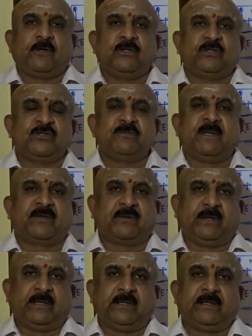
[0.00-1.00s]
fourth house
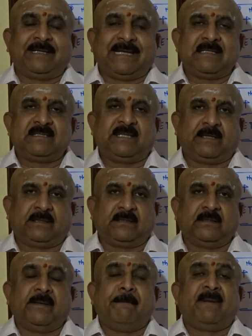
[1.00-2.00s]
Mercury tells
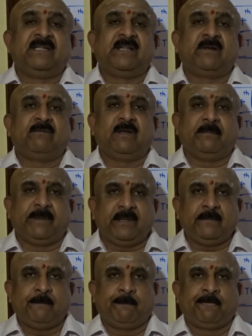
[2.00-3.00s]
that mother will
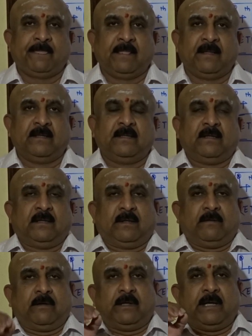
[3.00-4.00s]
be
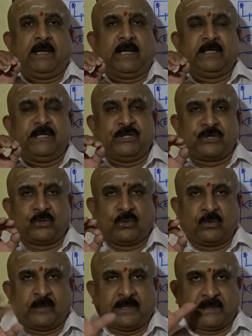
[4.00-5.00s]
an
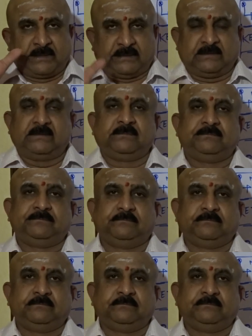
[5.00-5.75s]
introvert.